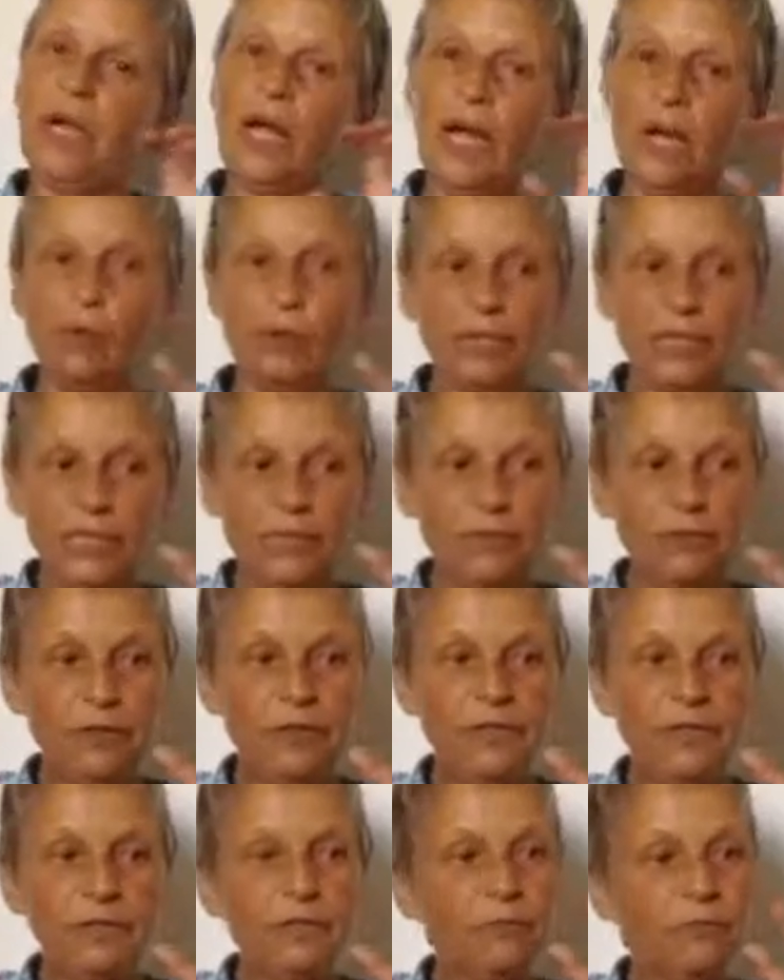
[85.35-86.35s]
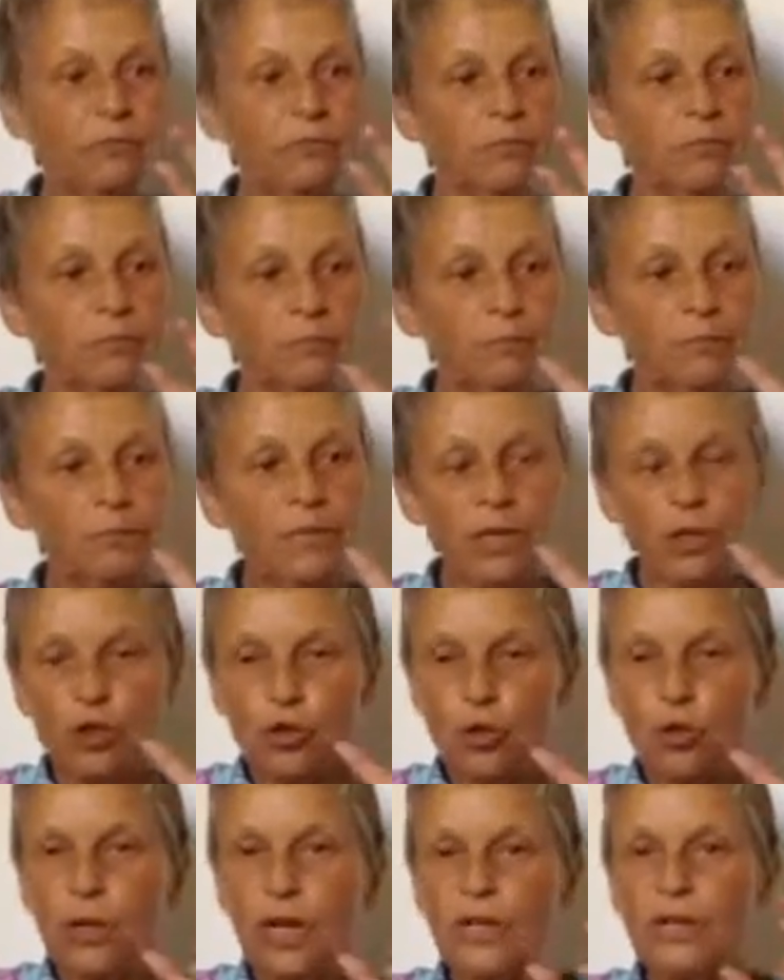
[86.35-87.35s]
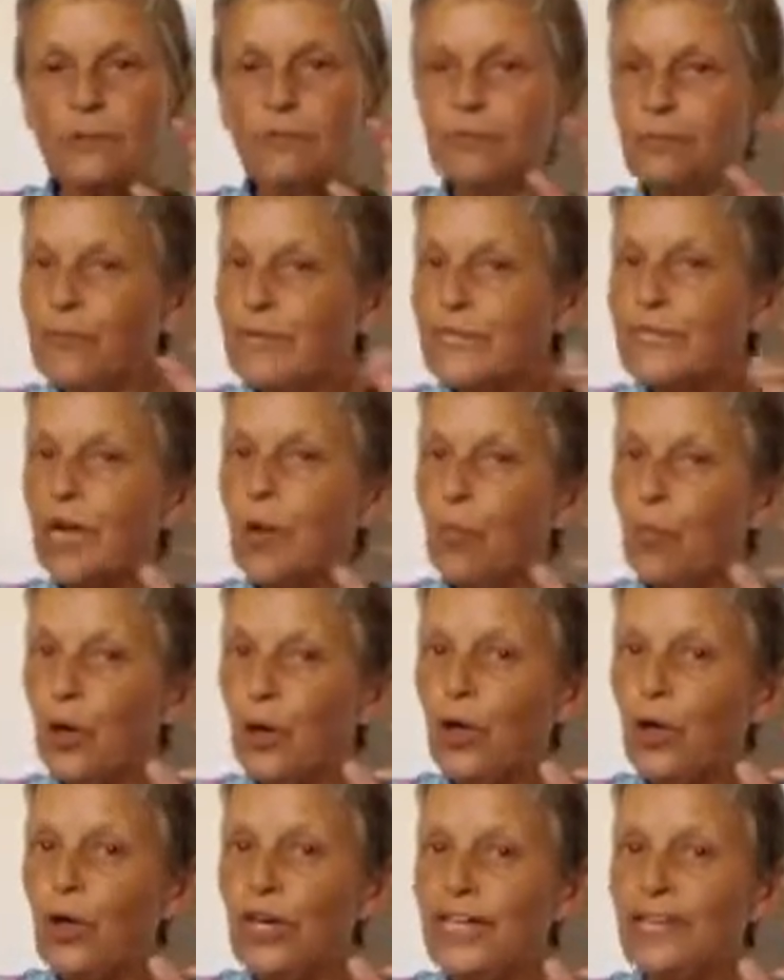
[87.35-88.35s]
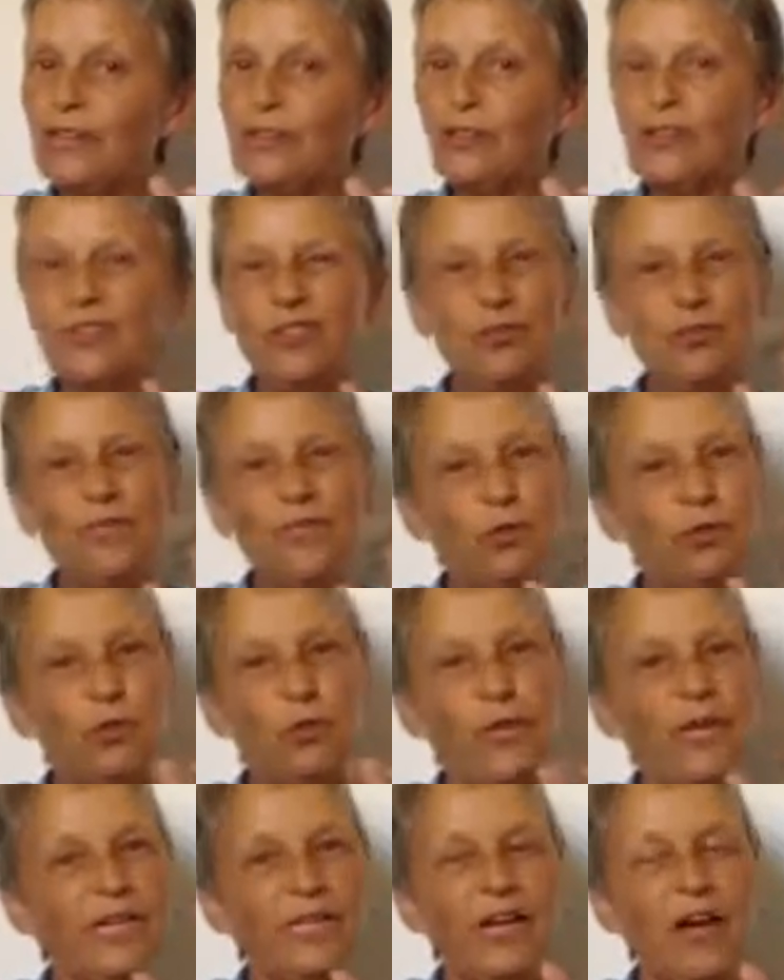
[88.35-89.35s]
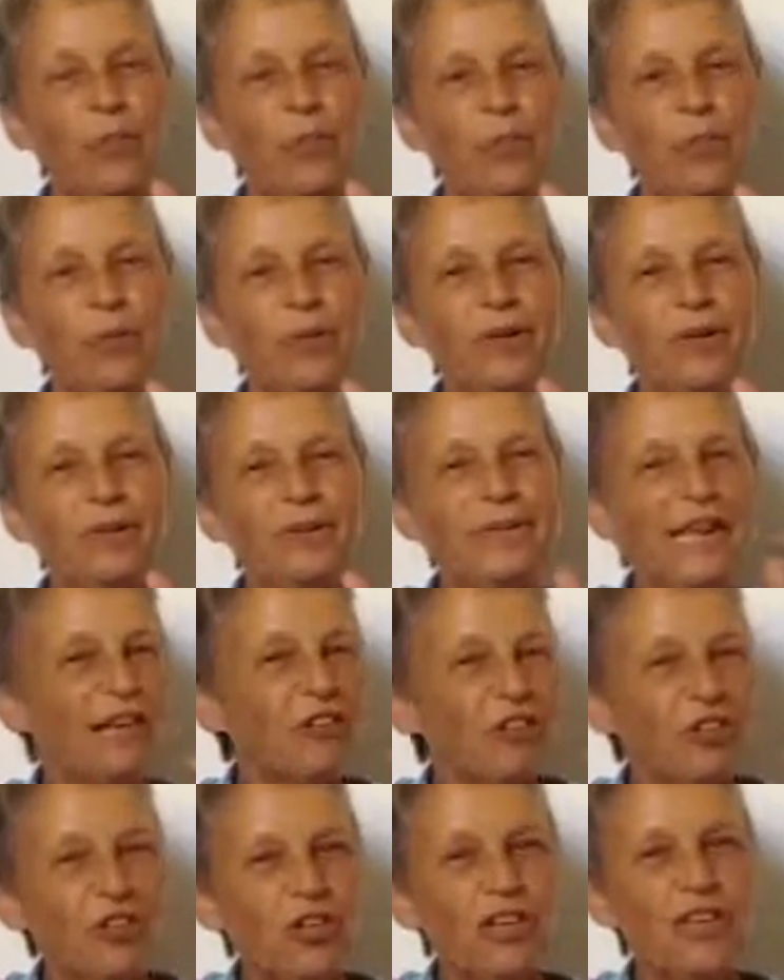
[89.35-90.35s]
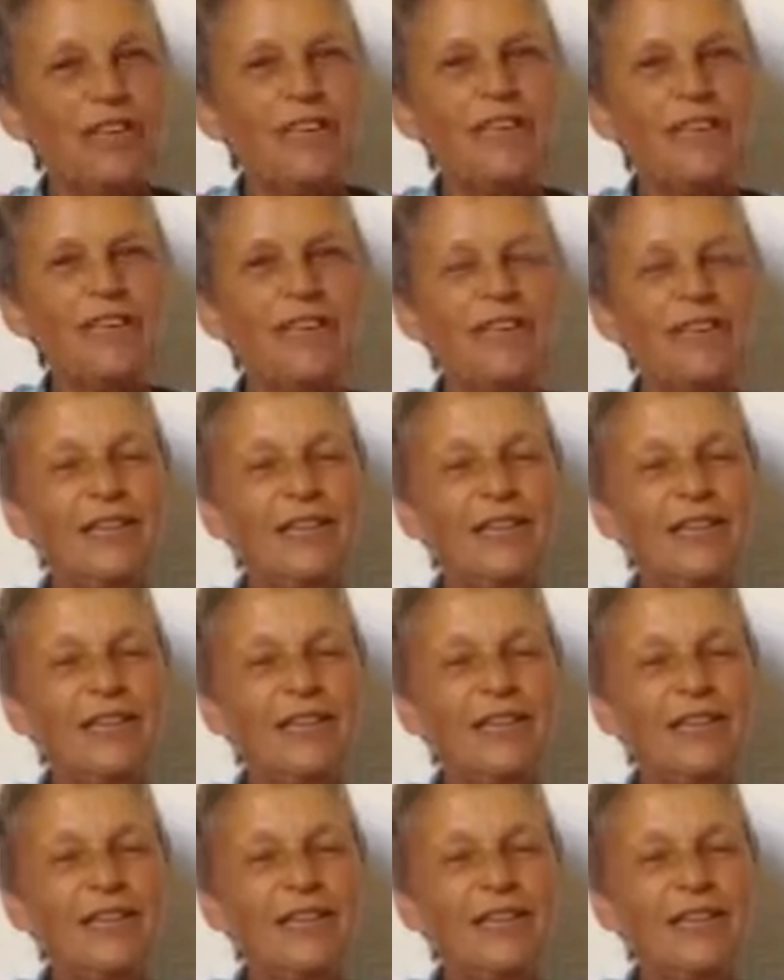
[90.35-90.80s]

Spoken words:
I would even make sure I wake up early, because you need to wake up naturally,